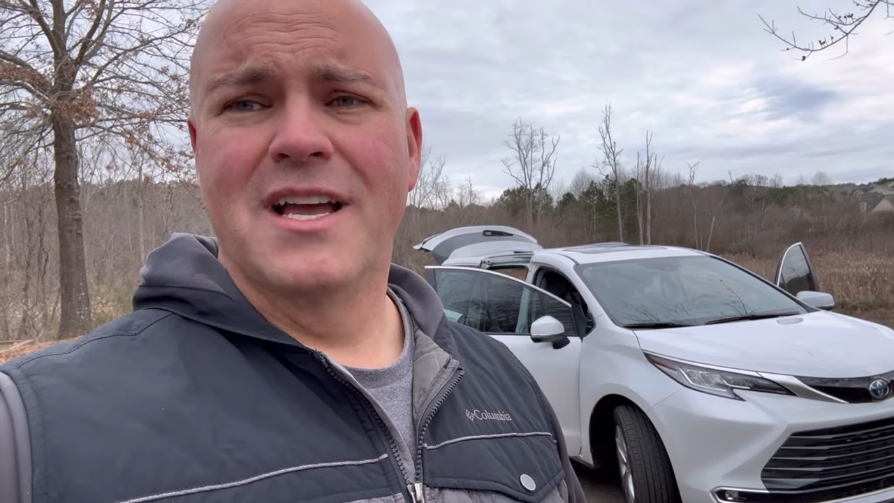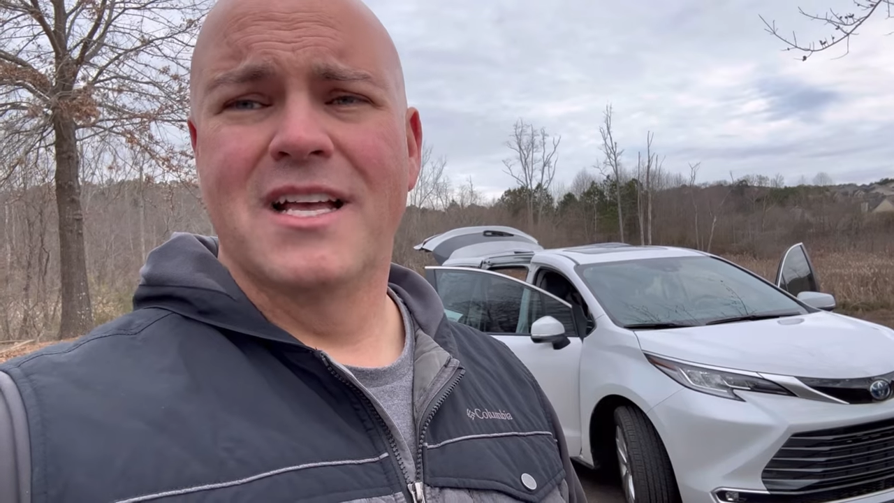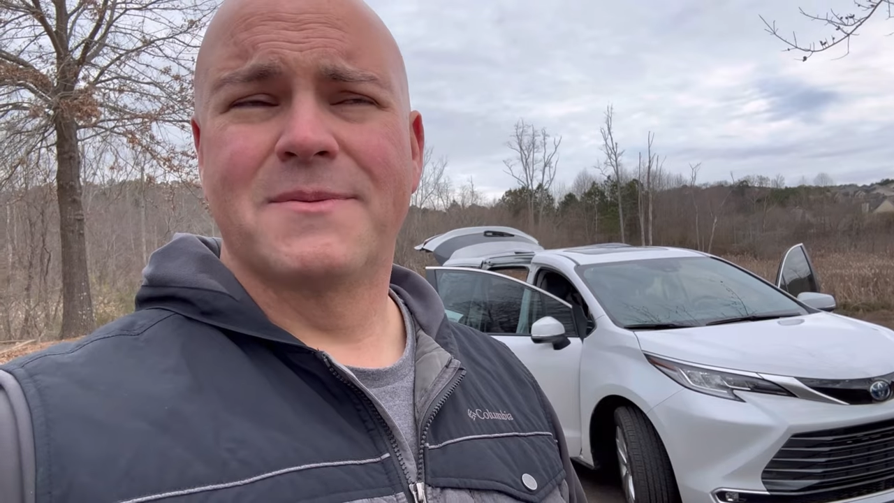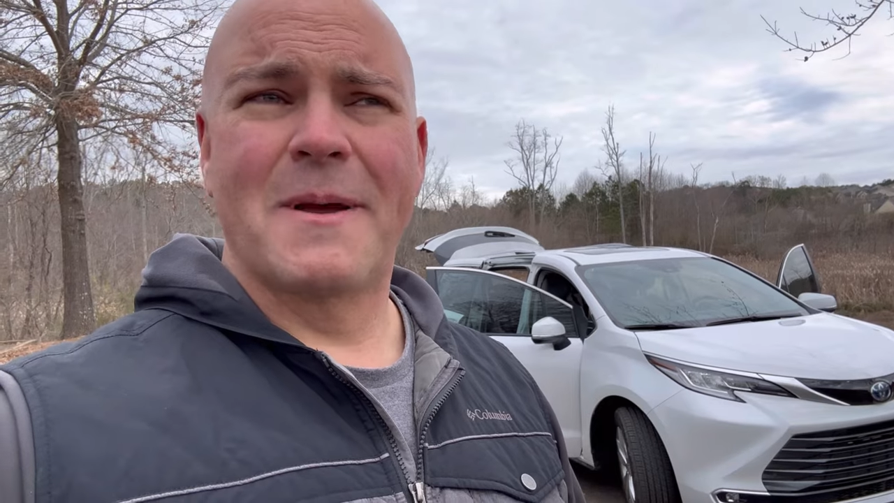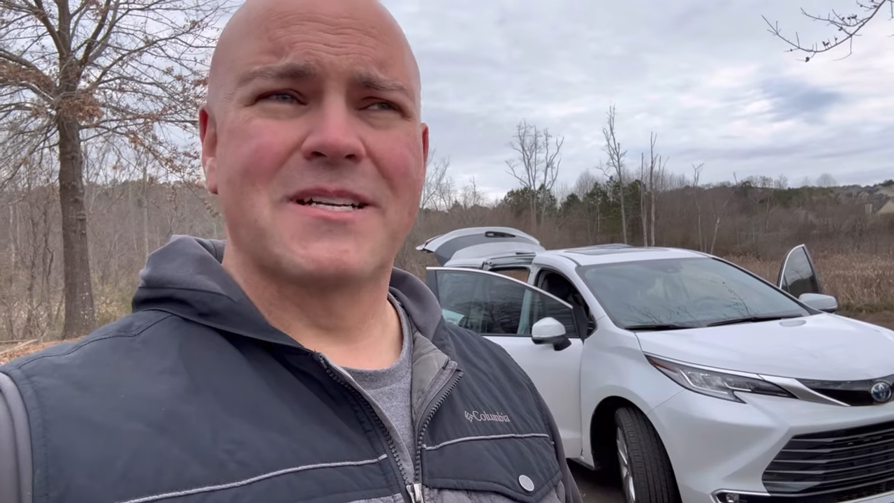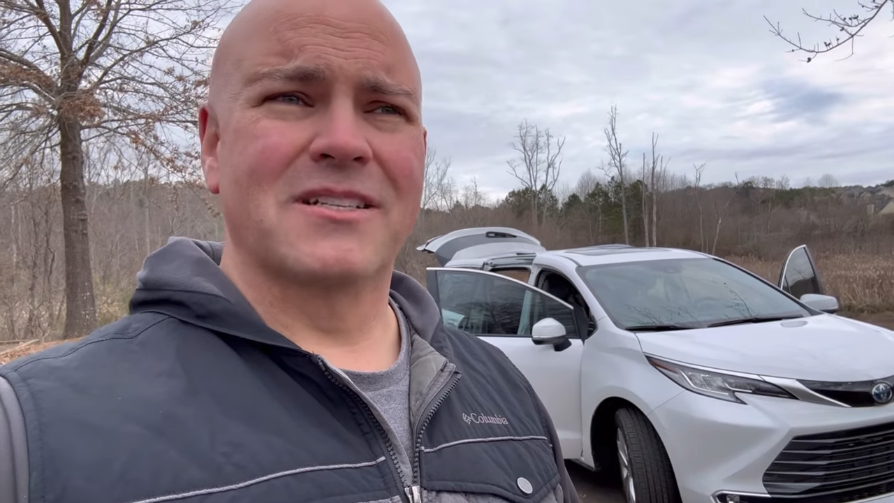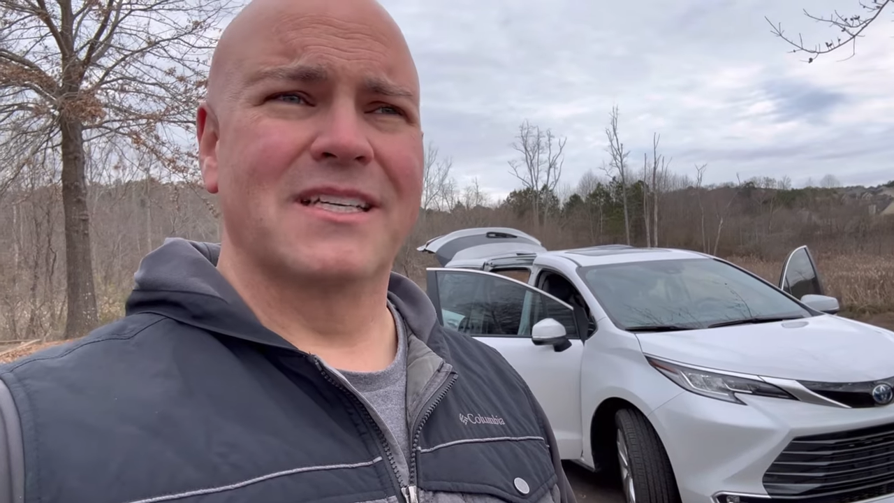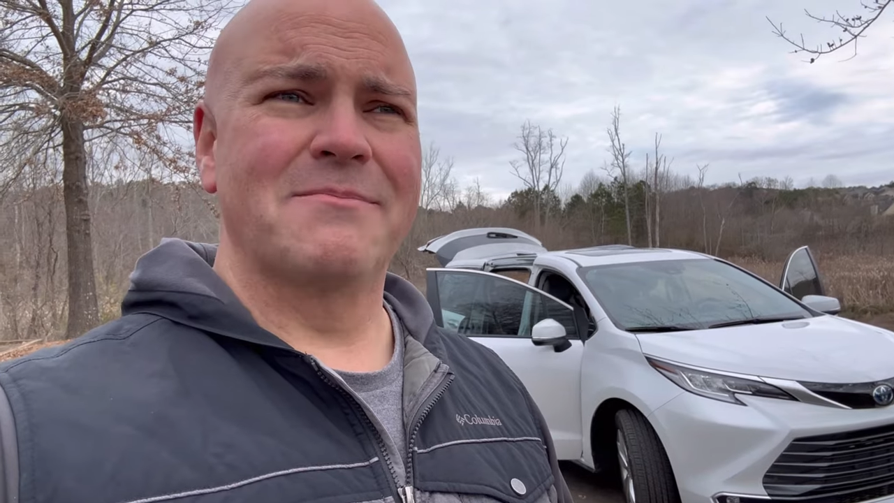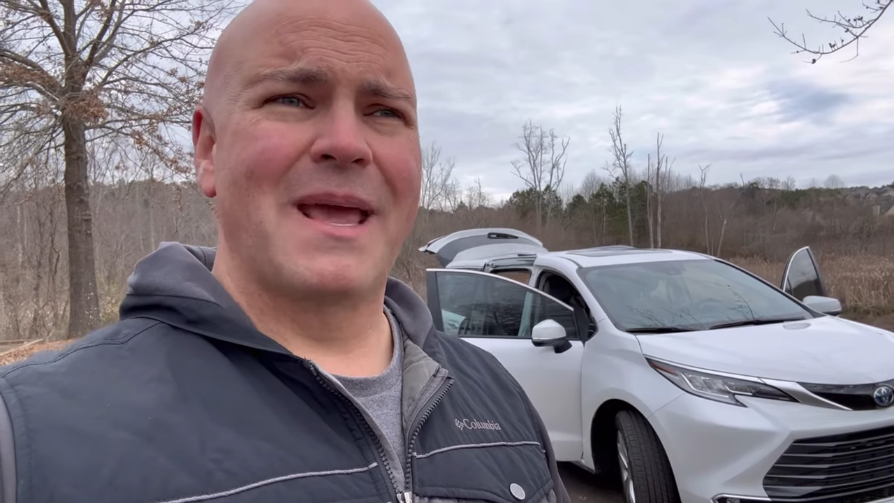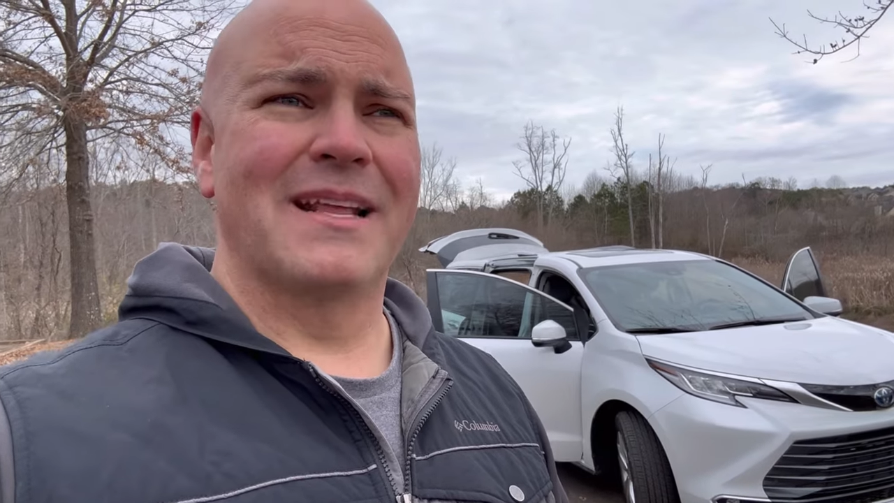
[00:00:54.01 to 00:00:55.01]

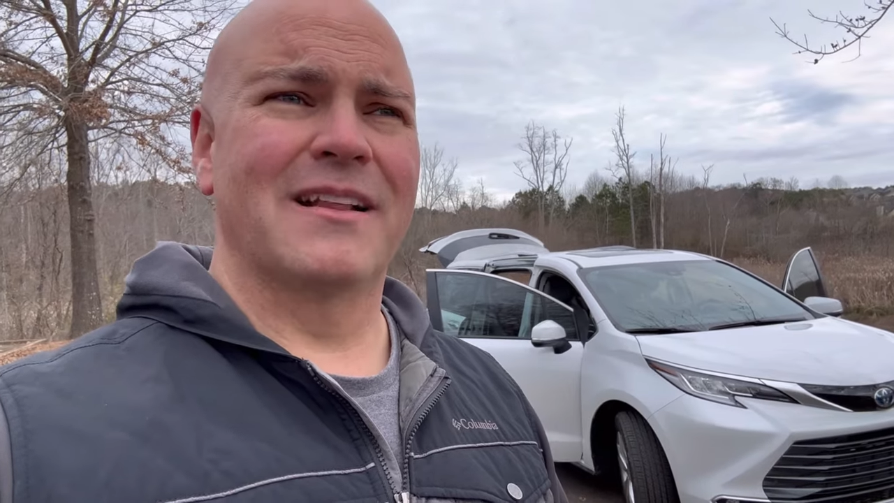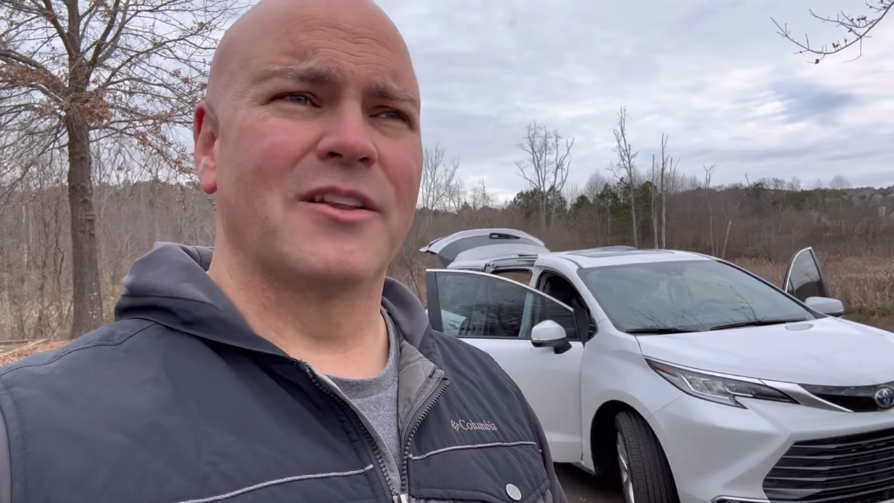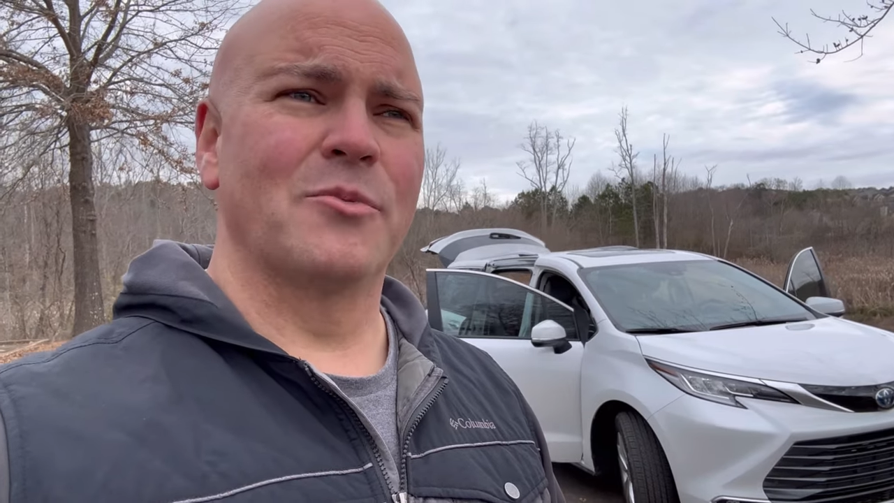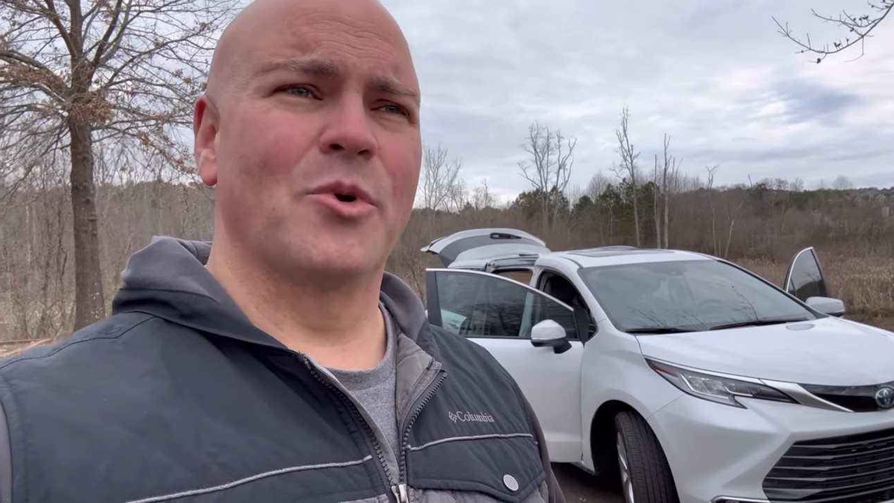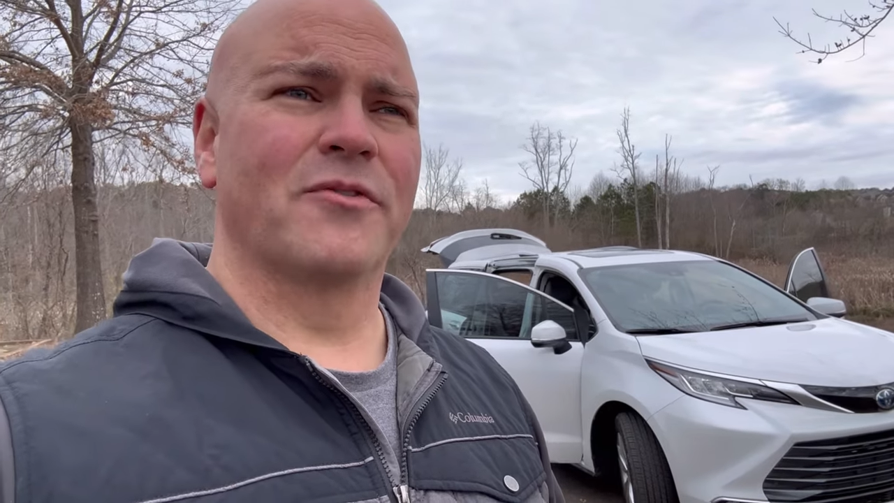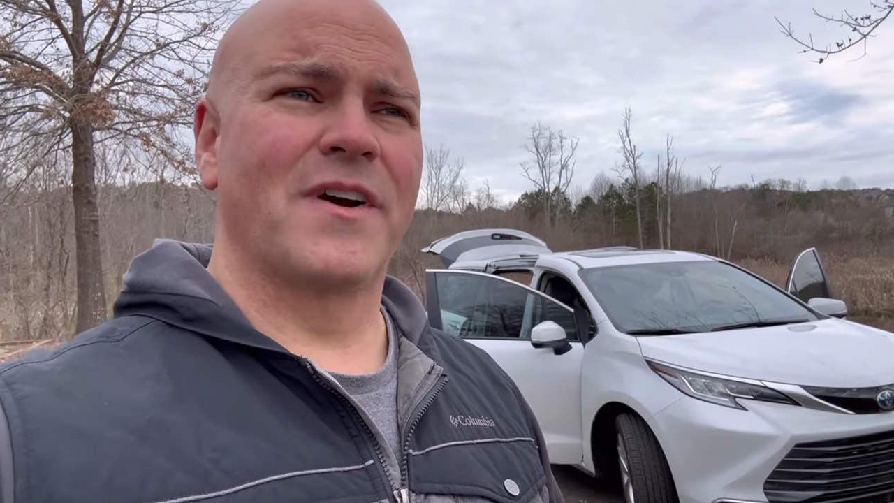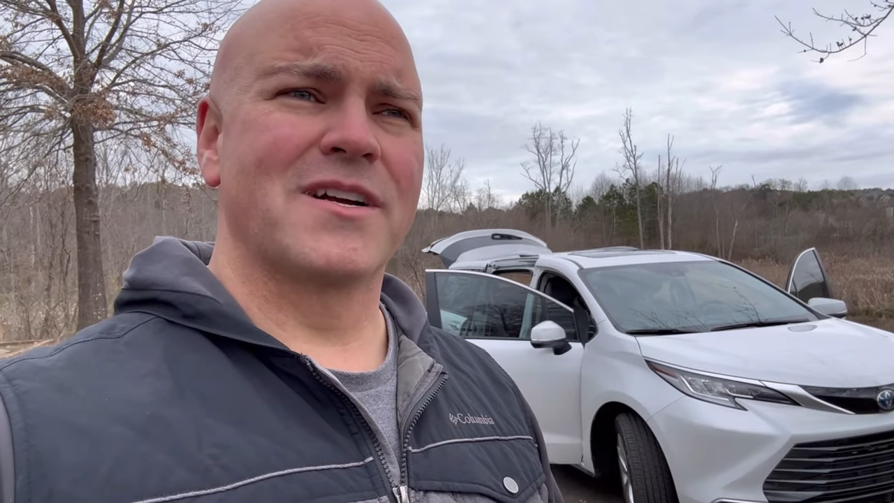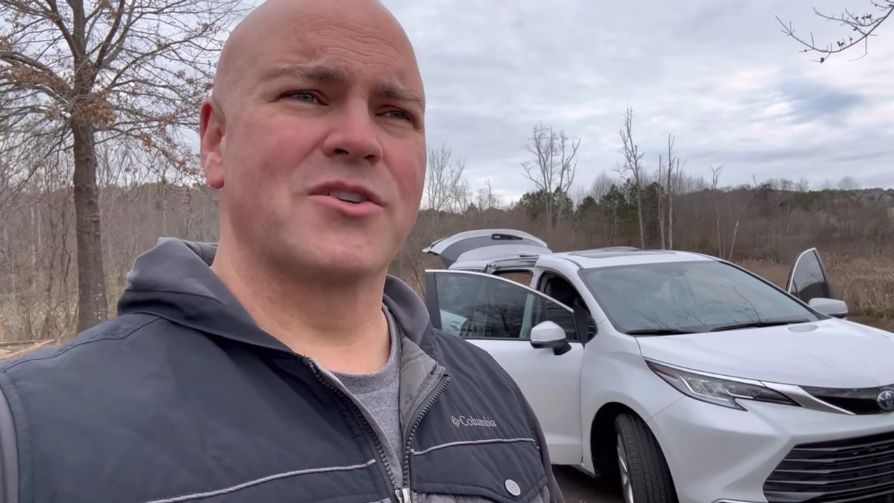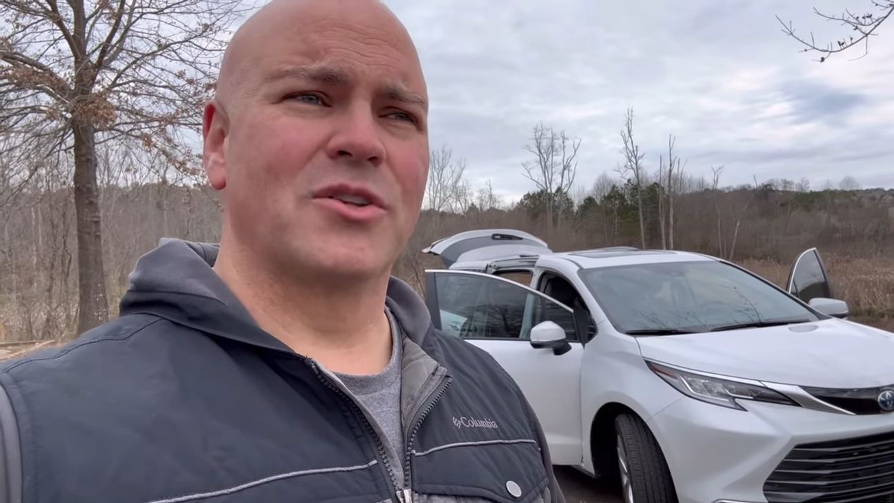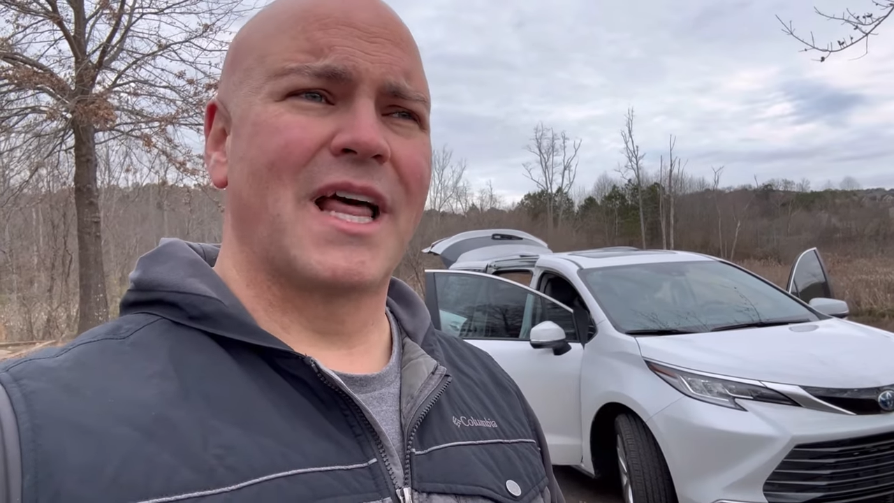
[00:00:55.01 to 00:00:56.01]
especially made it a little more
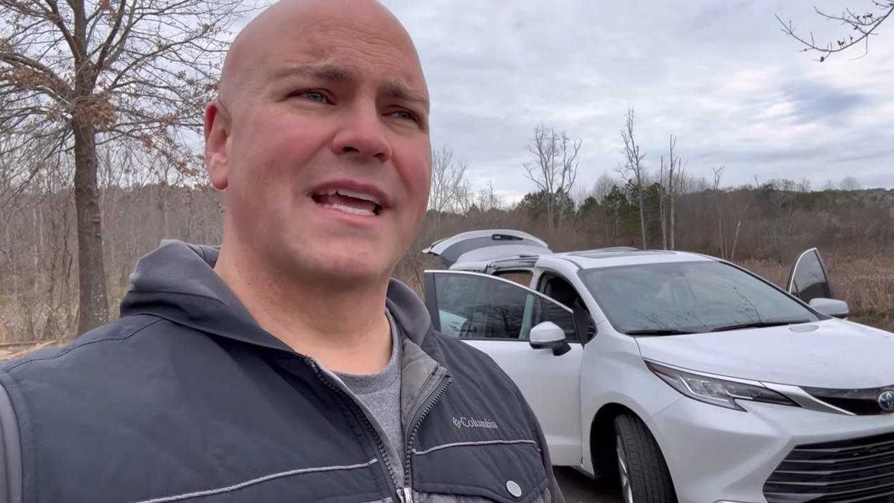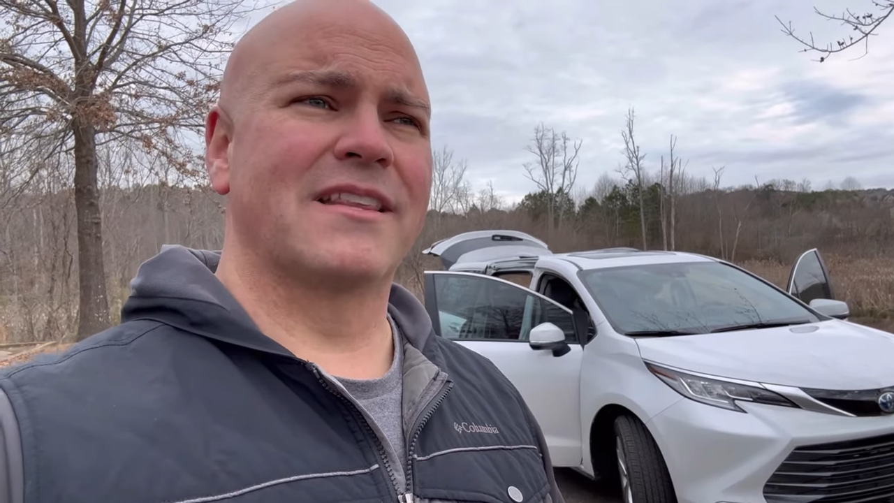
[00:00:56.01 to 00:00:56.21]
functional like